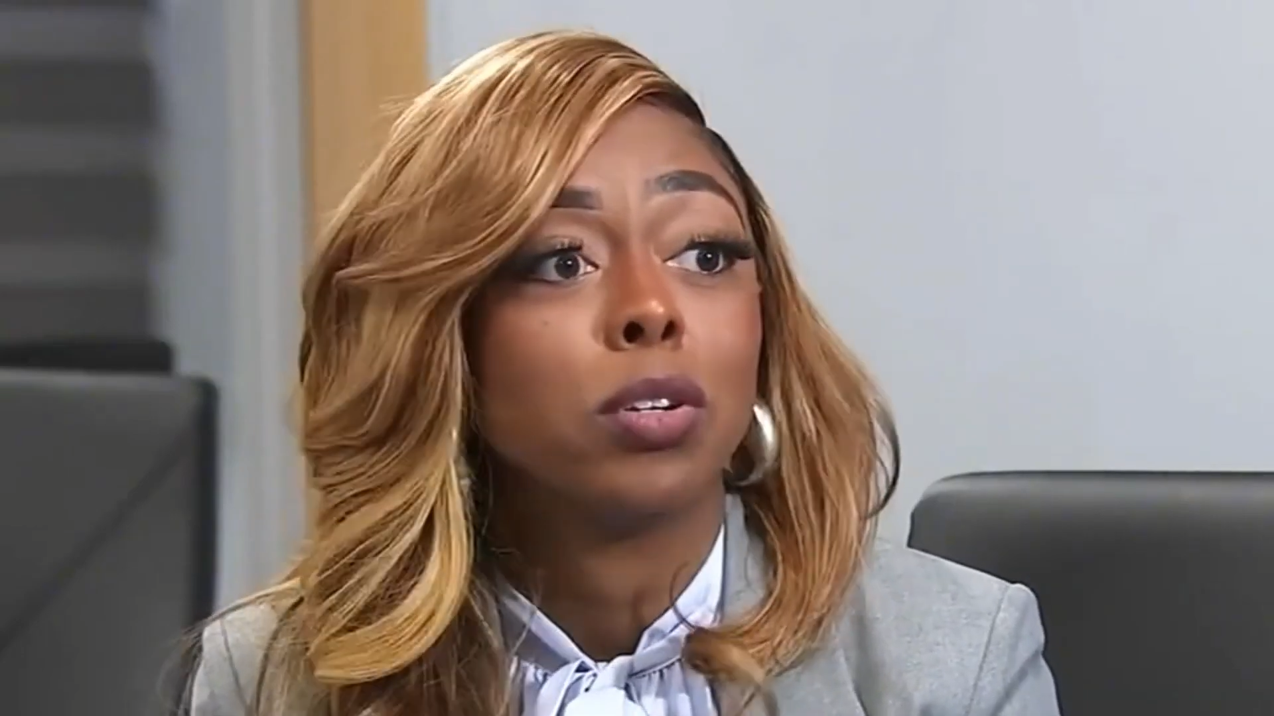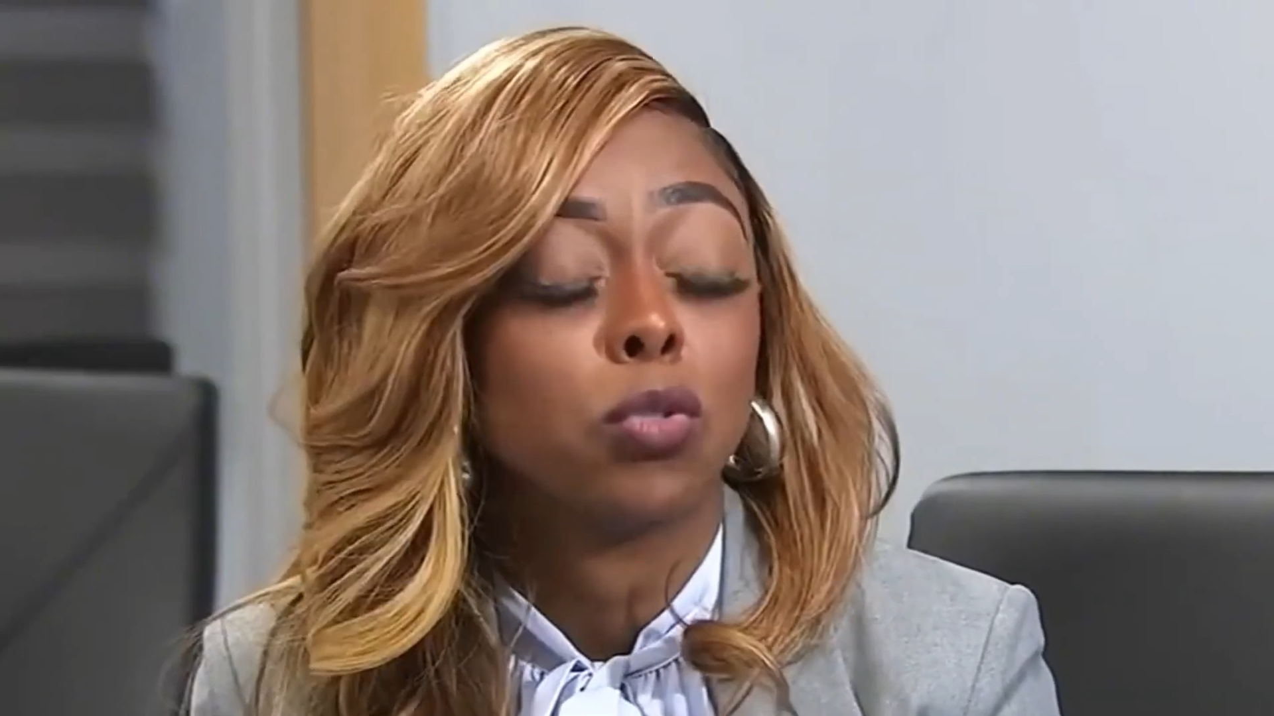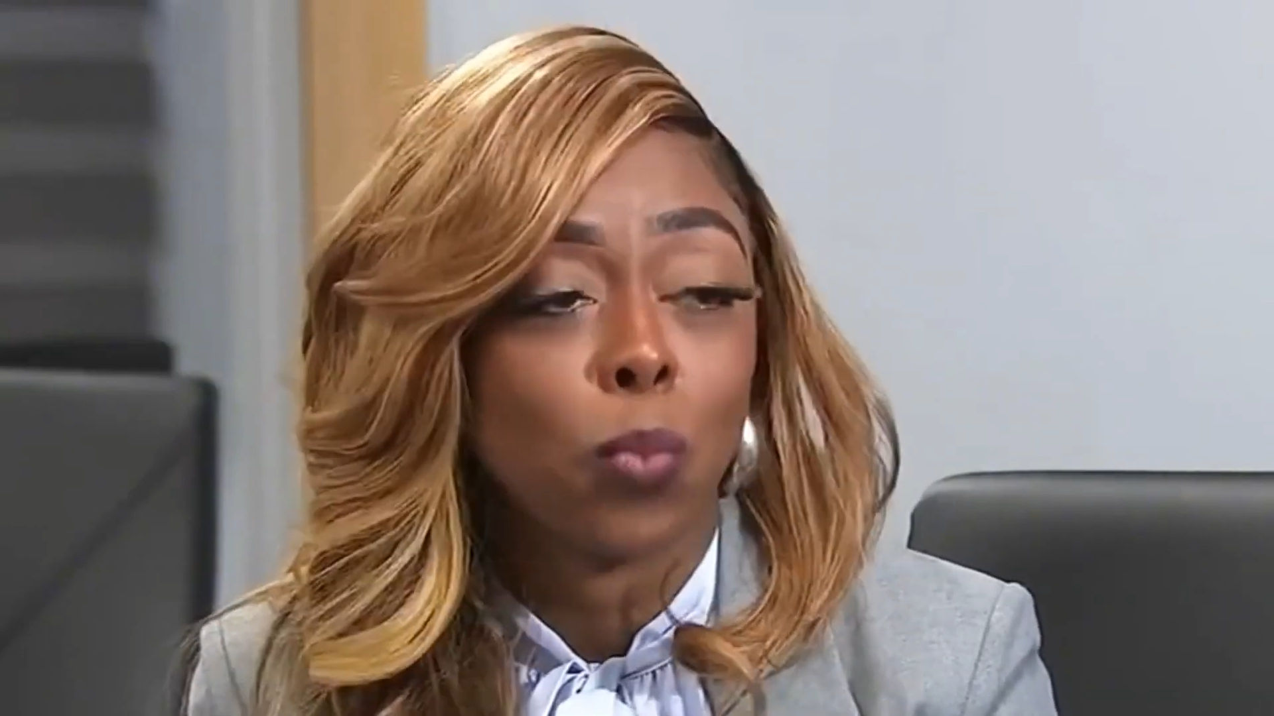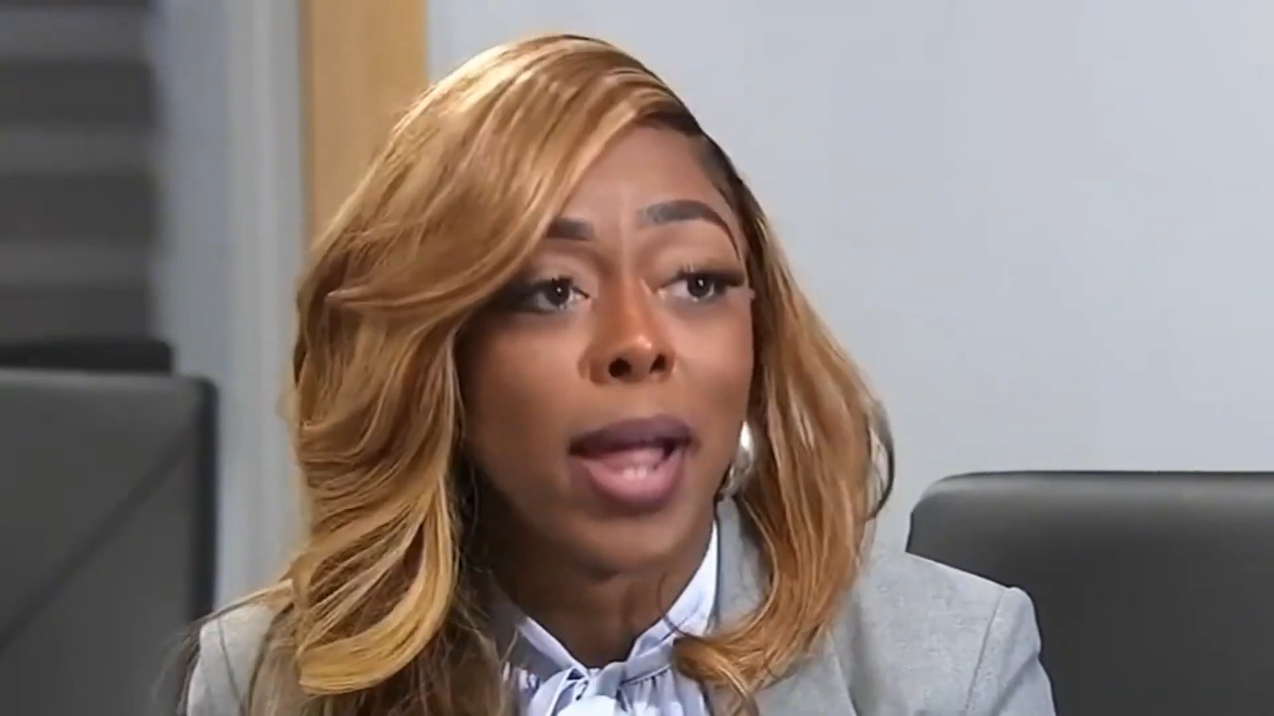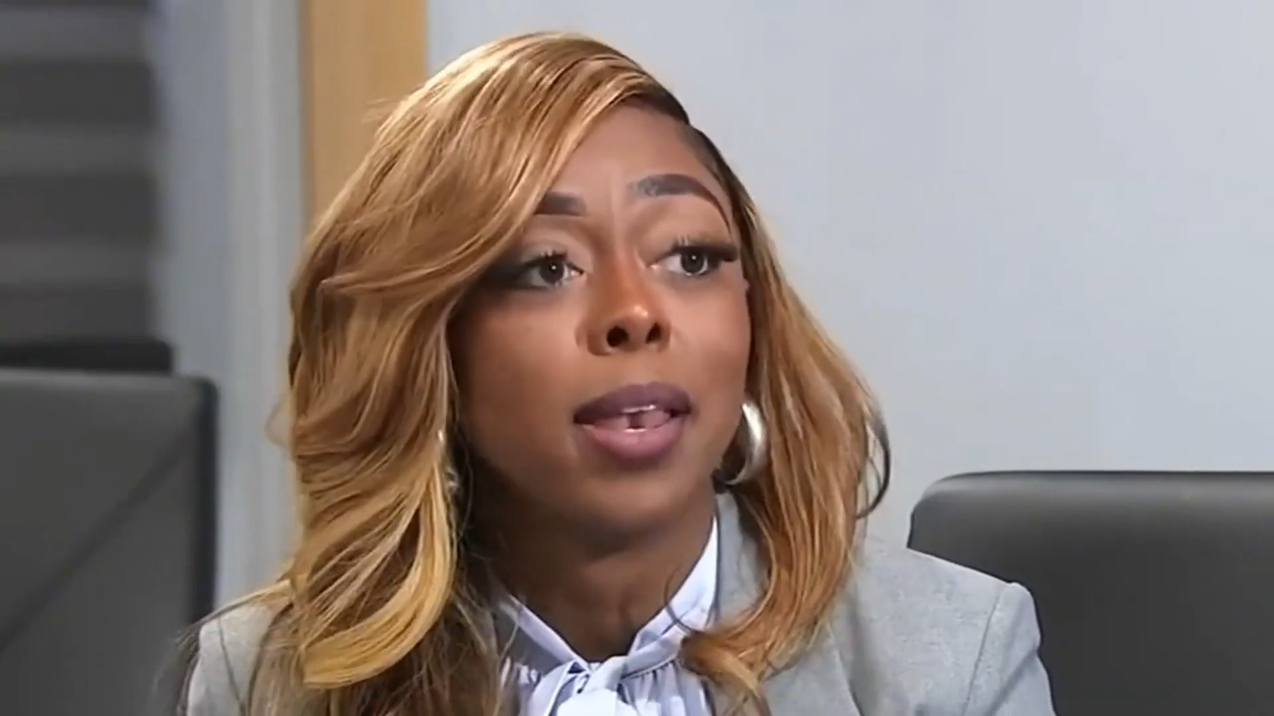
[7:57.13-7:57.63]

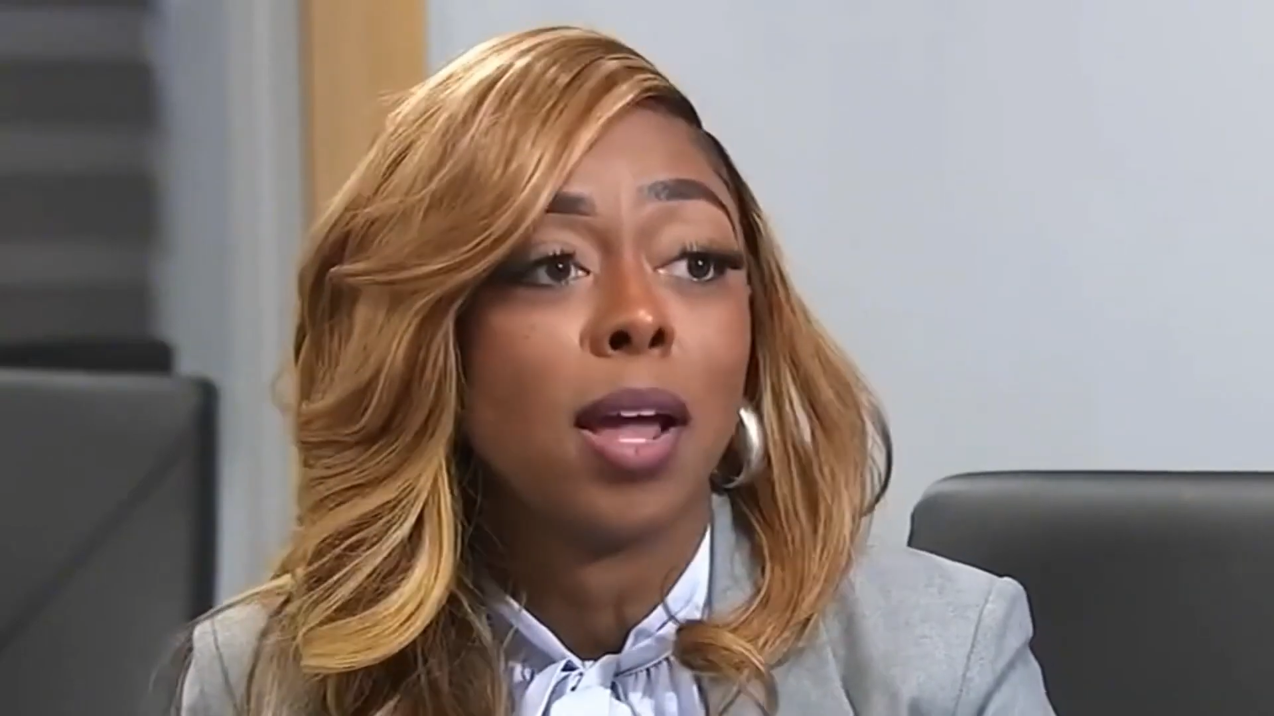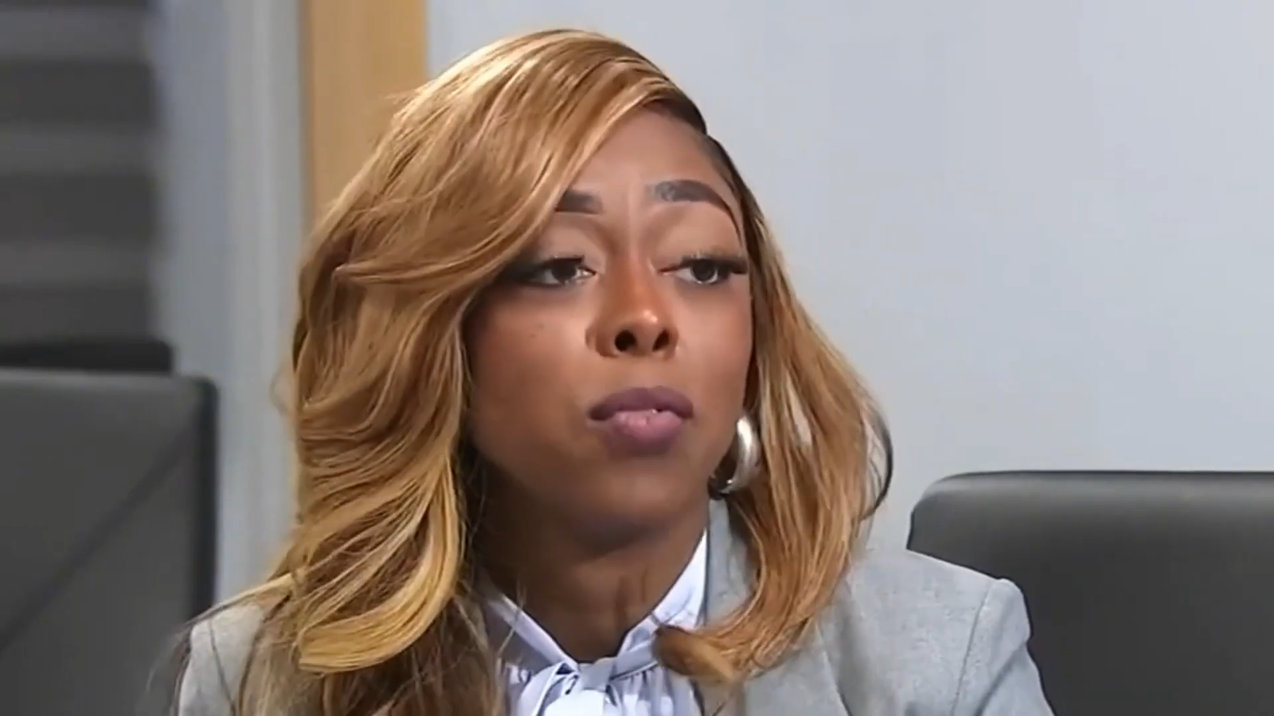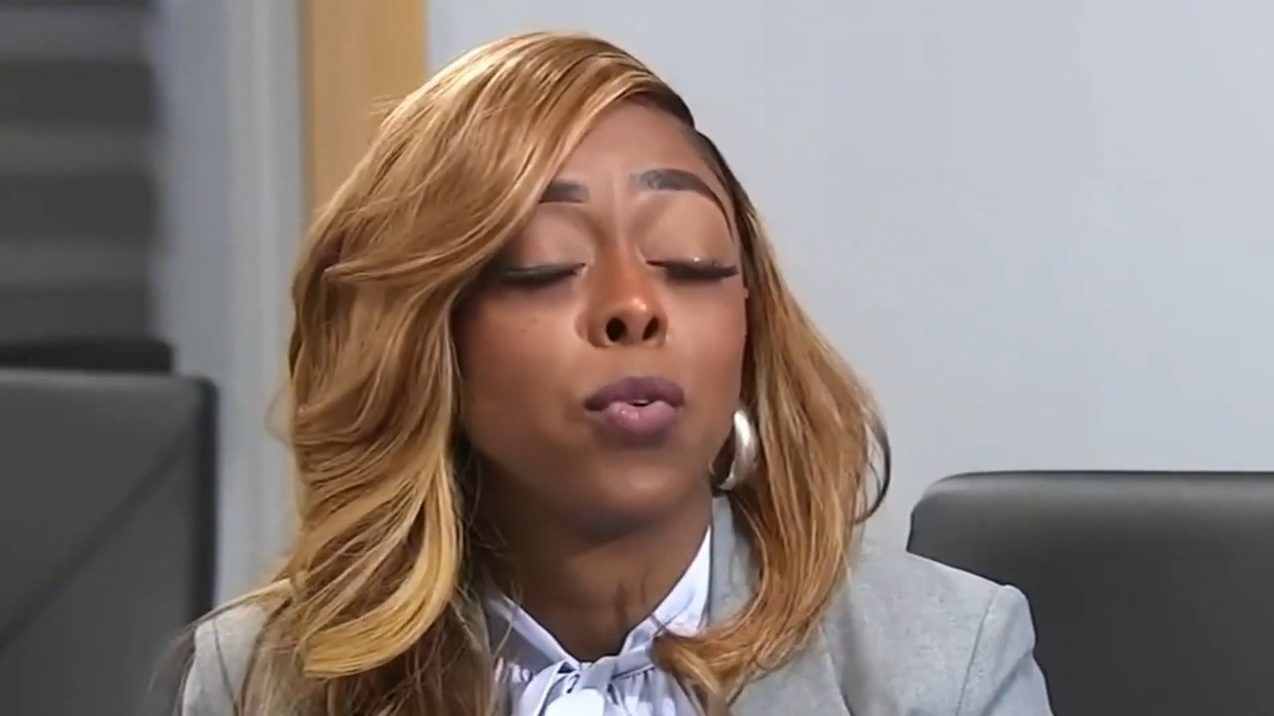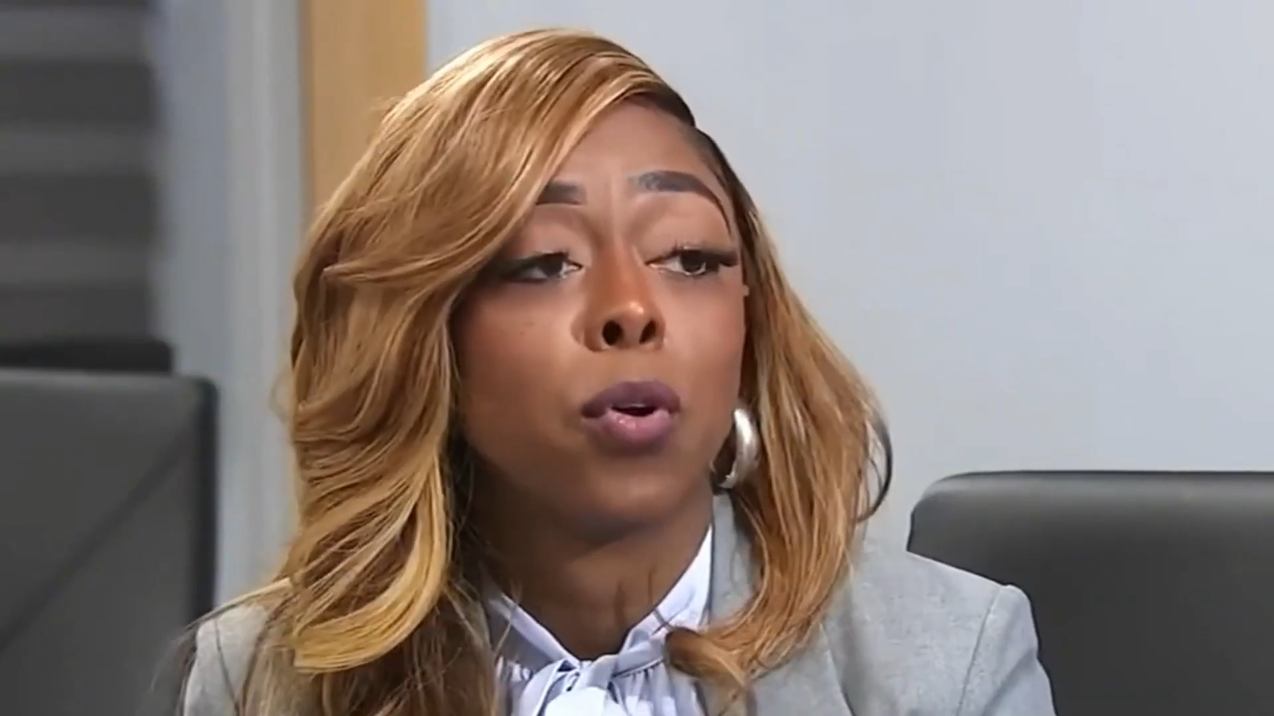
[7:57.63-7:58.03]
yellowed,